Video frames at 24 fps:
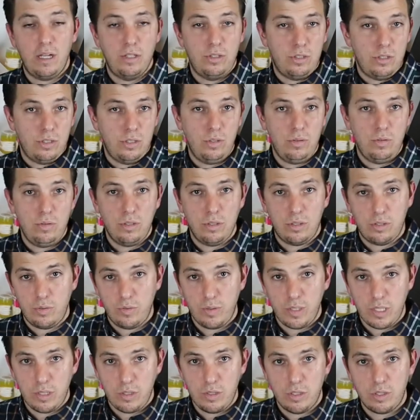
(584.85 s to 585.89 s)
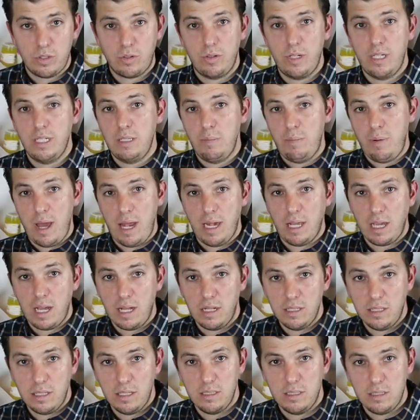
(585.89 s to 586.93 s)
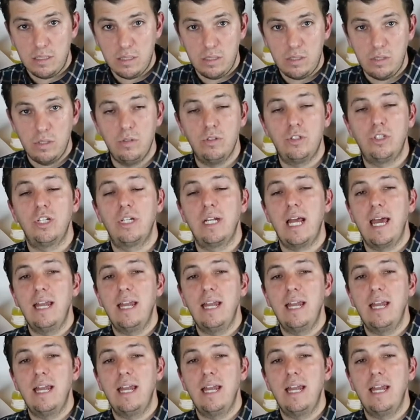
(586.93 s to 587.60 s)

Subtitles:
a 2 to 3 year degree depending on the institution,